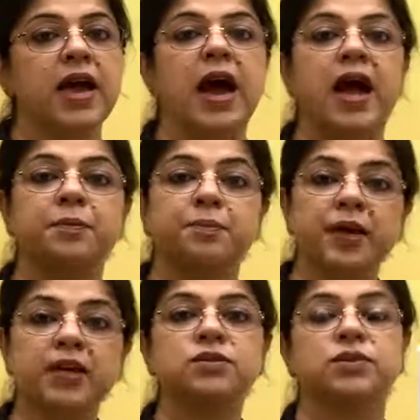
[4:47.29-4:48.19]
and
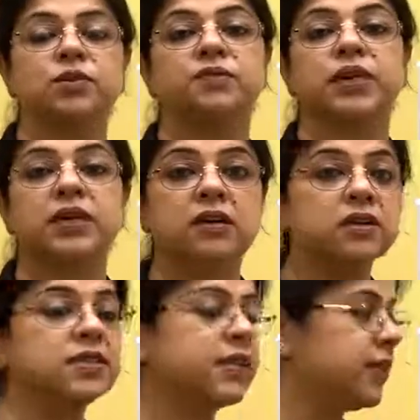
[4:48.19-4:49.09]
because of the
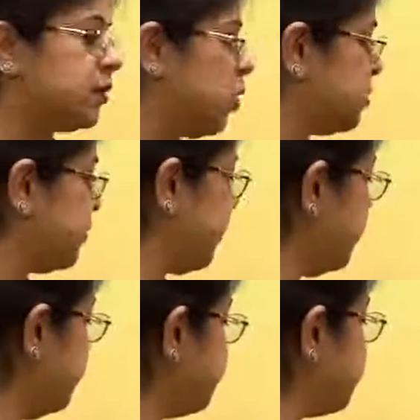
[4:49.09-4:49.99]
Earth's
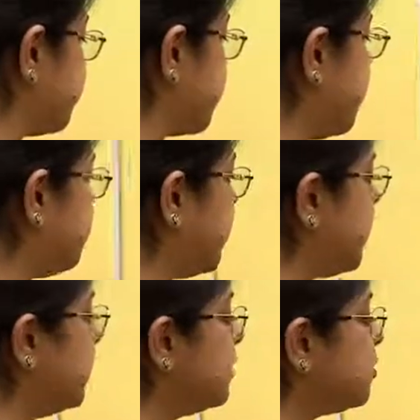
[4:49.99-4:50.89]
atmosphere, they
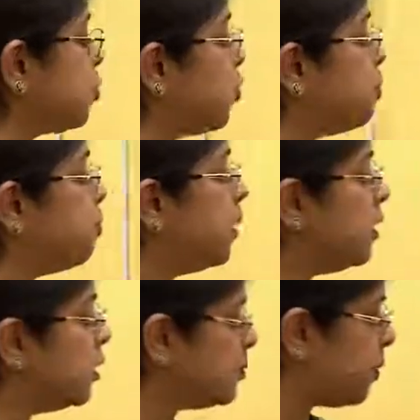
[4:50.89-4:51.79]
begin to
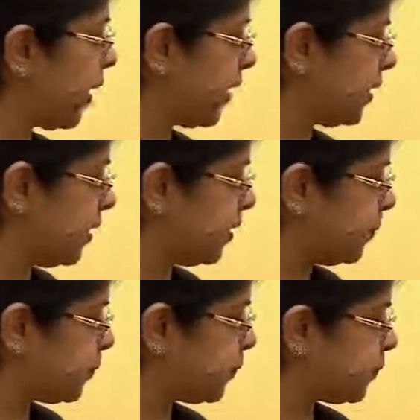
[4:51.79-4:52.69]
burn brightly.
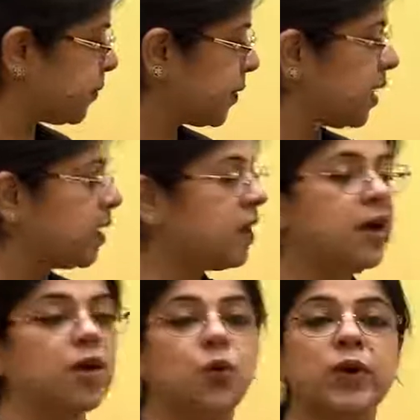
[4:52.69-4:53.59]

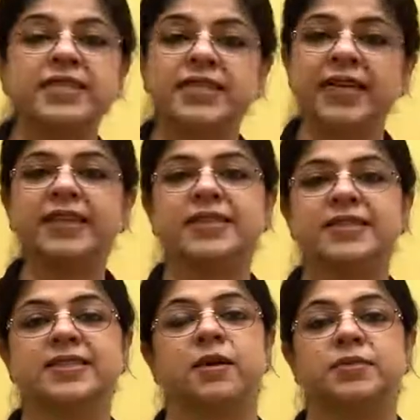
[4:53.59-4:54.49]
We see
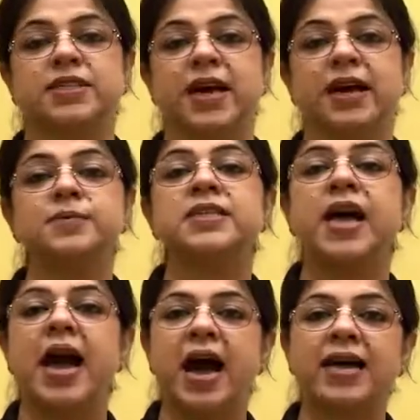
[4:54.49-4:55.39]
this sometimes
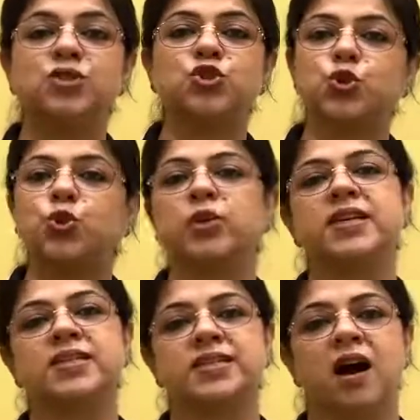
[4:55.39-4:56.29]
as
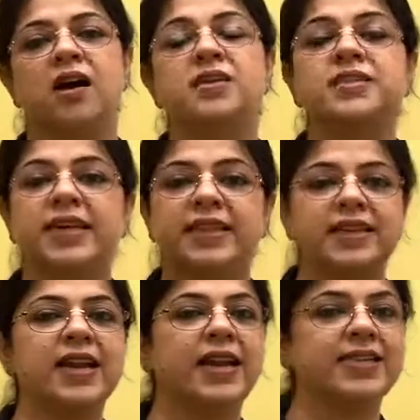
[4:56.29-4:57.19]
shooting stars in
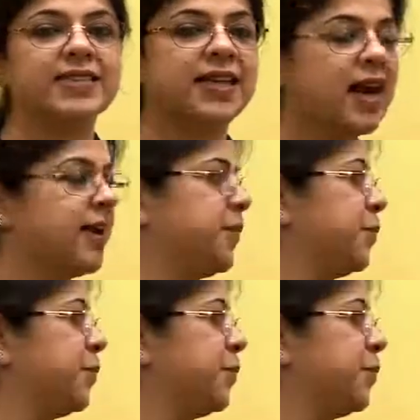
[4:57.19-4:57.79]
the night sky.